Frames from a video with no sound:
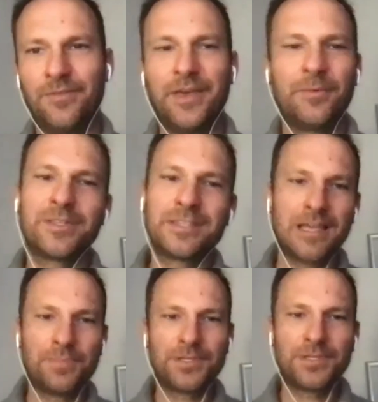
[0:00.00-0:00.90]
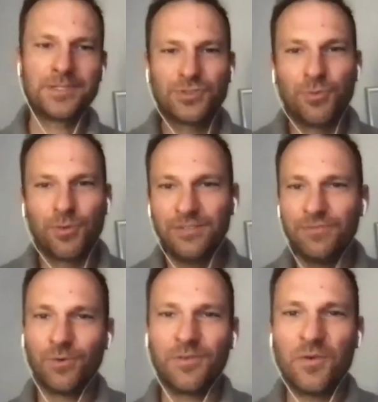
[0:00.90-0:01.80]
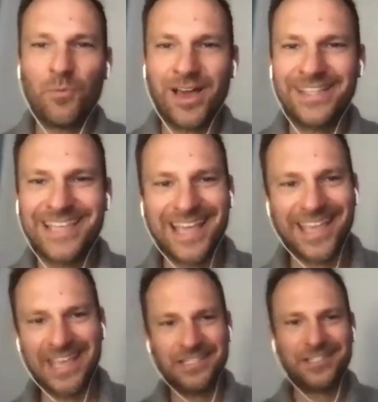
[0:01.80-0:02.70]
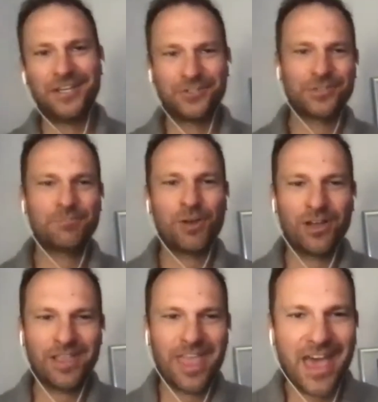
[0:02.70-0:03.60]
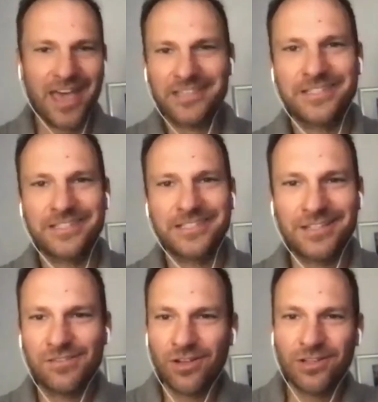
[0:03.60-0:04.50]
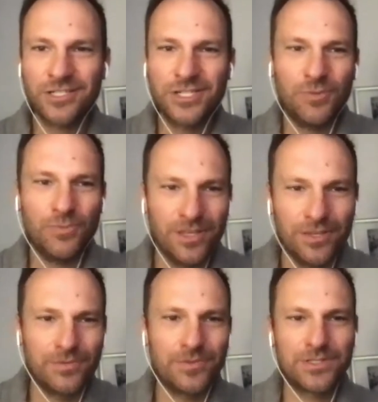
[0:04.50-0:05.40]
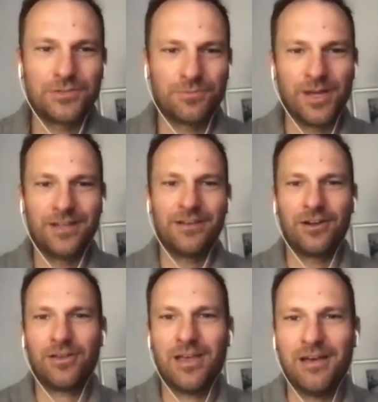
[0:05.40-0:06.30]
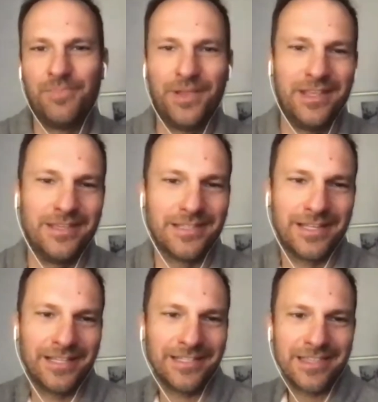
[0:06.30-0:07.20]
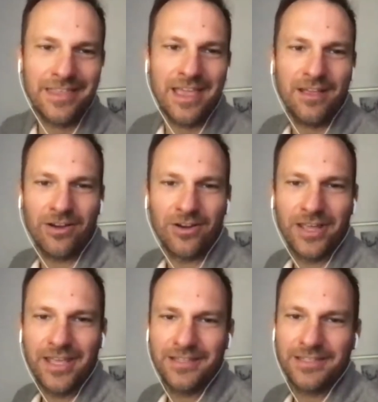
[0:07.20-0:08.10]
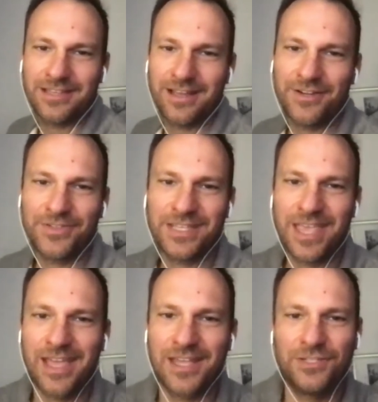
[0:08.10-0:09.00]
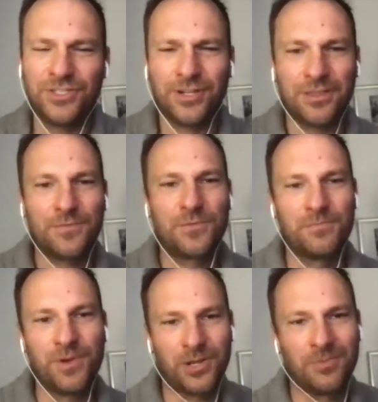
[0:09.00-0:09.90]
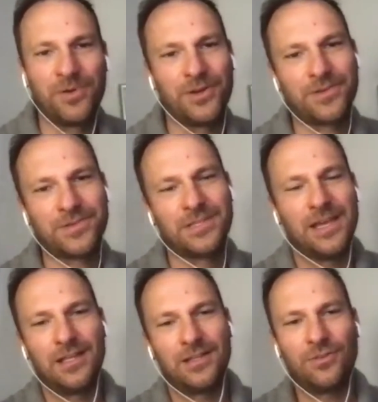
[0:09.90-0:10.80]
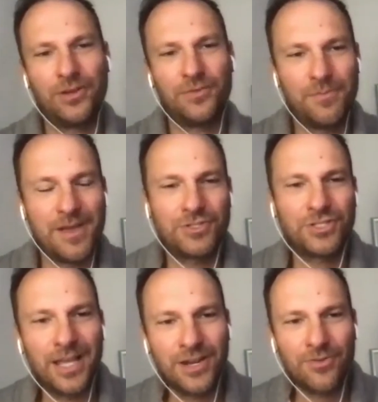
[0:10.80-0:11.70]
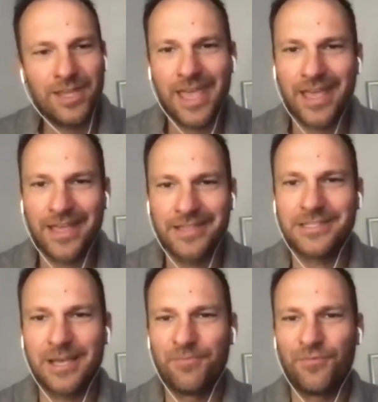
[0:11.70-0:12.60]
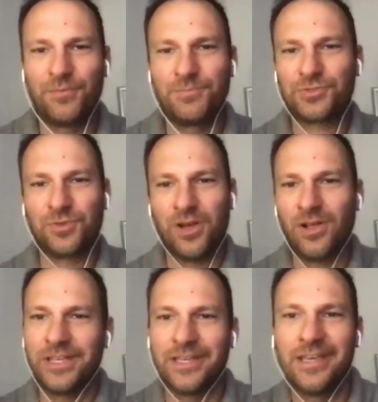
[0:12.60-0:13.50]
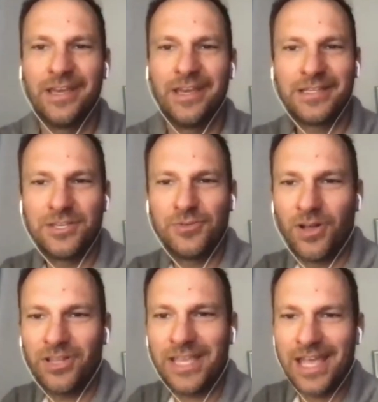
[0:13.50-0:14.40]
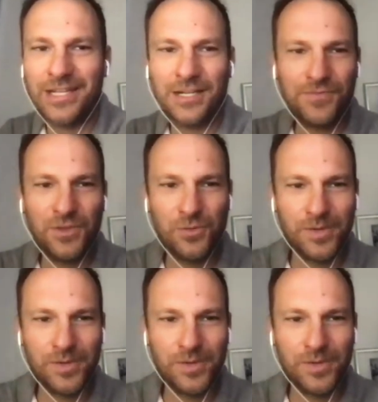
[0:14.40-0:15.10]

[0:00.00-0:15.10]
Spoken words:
that was episode 24 of the Wine Tech Insiders podcast, the technology we use to run our companies. I'd like to thank our insiders again, Jonathan from Bottlebooks, Laurie from Oushinery, and Seb from Troly. See you all again in a few weeks.